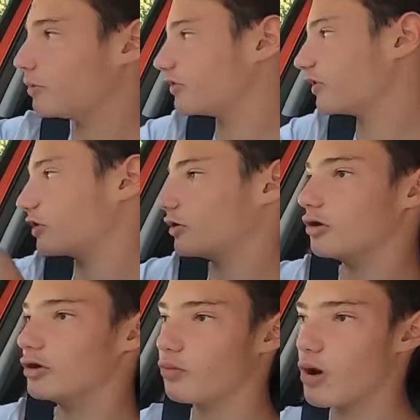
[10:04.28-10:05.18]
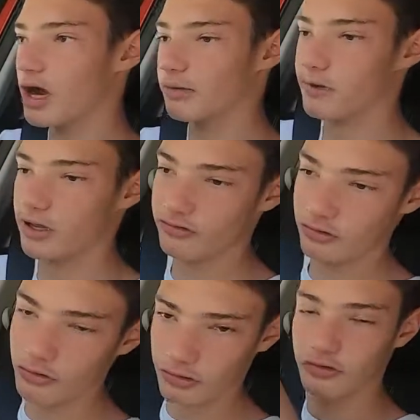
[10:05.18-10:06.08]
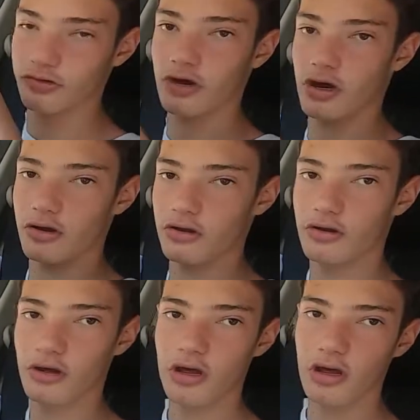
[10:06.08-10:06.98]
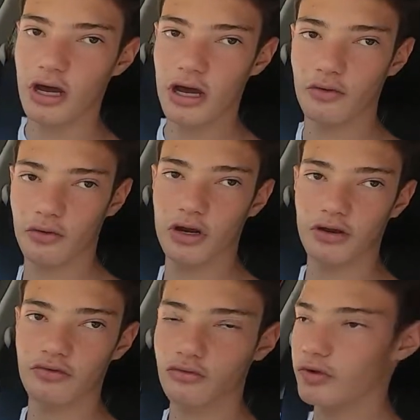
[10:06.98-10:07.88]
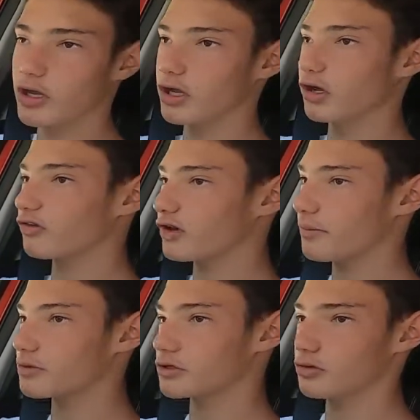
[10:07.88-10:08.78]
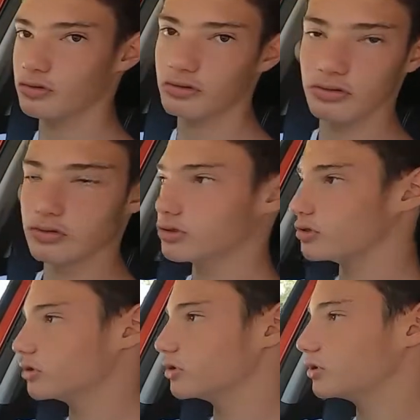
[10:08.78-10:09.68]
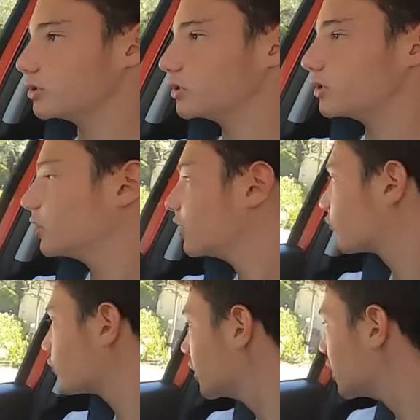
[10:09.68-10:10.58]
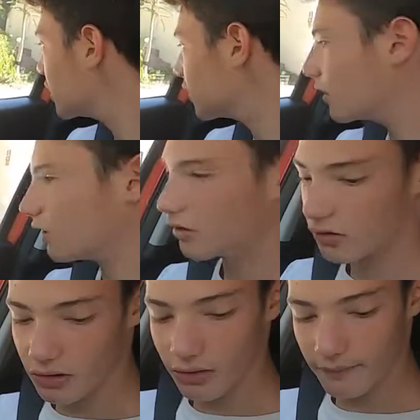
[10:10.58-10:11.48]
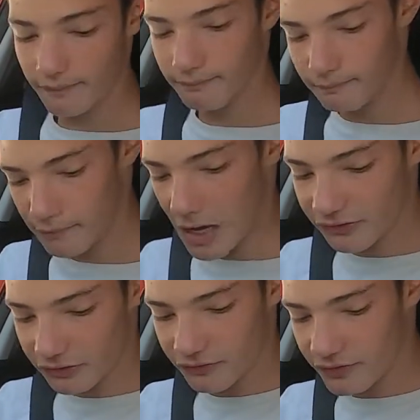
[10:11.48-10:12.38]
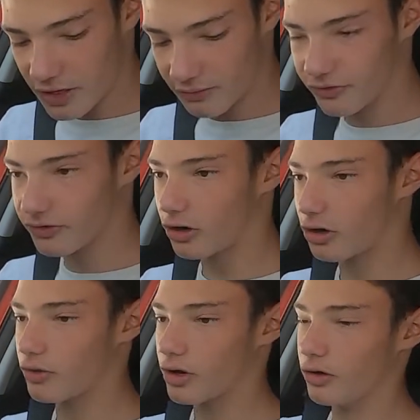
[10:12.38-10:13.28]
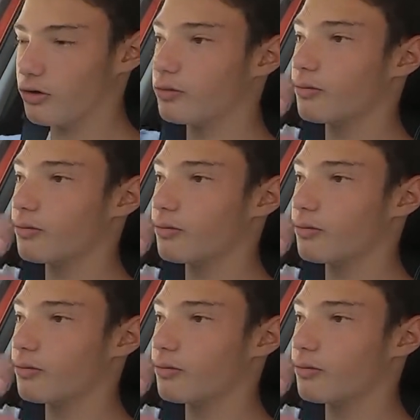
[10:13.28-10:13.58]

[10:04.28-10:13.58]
particularly wide place to do a U-turn at all, and it's really exceptional. It's really, Mazda developed this car well.